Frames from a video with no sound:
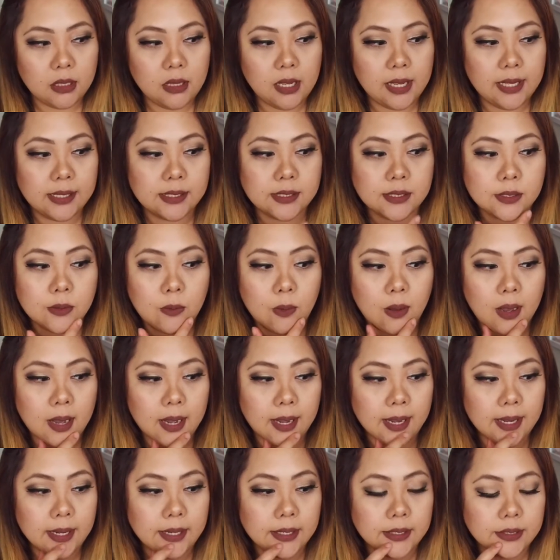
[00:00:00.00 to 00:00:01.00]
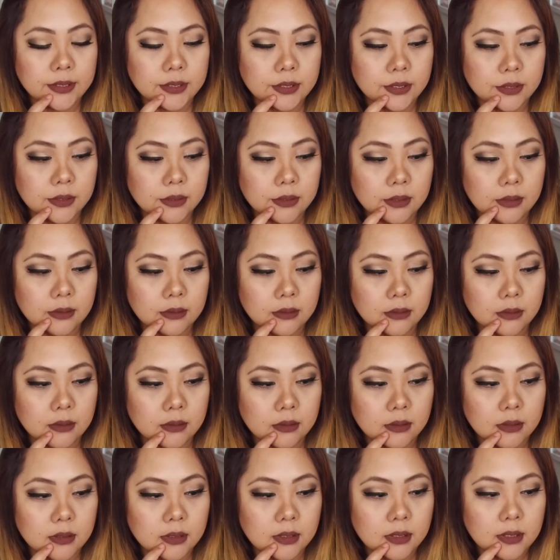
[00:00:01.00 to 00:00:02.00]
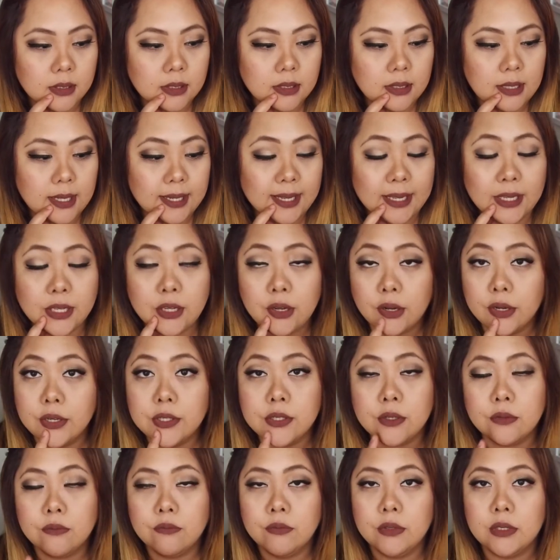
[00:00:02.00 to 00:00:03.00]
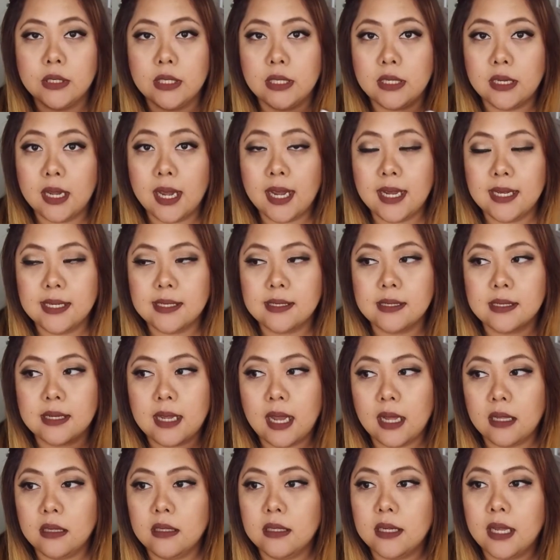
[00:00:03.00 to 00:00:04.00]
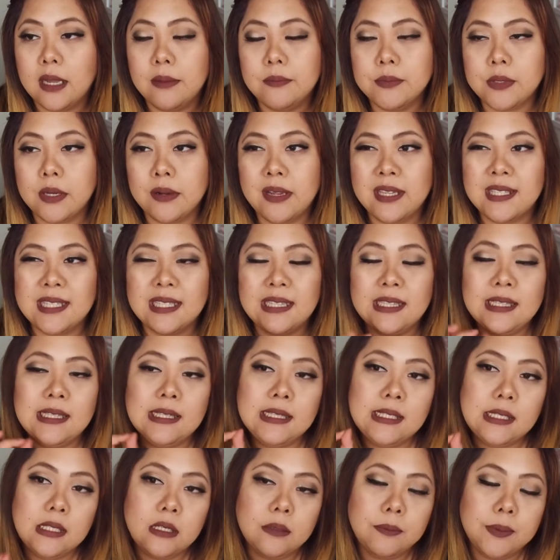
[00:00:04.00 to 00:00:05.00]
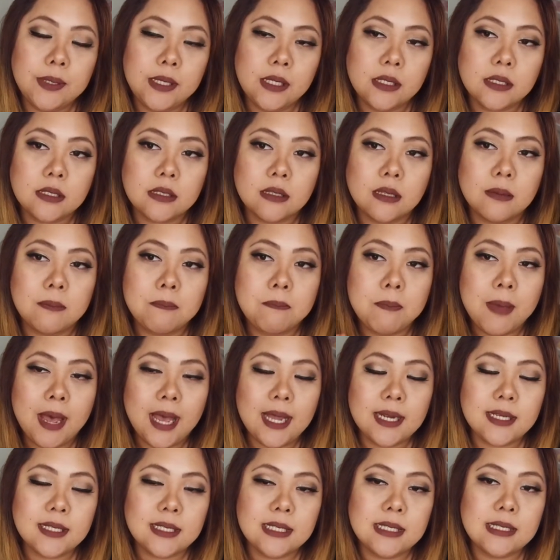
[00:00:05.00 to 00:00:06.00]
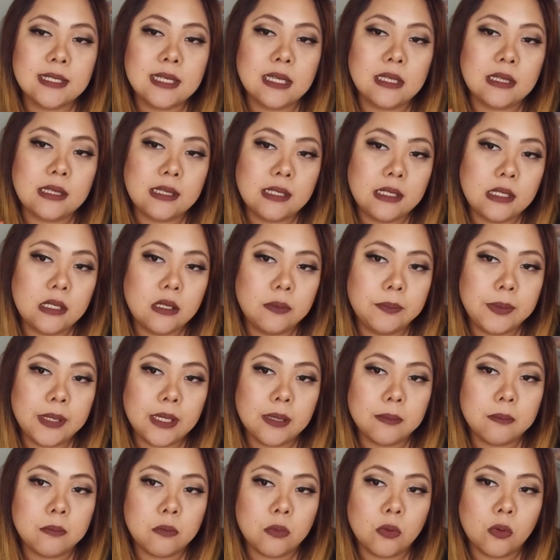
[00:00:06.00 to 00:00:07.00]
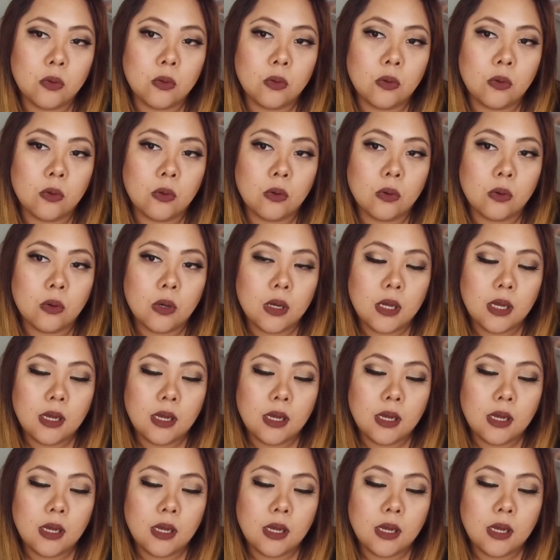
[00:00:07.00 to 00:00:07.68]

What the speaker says: It's quite, like, it goes on really nice. The colour comes on. It's a little bit, the matte is a little bit more,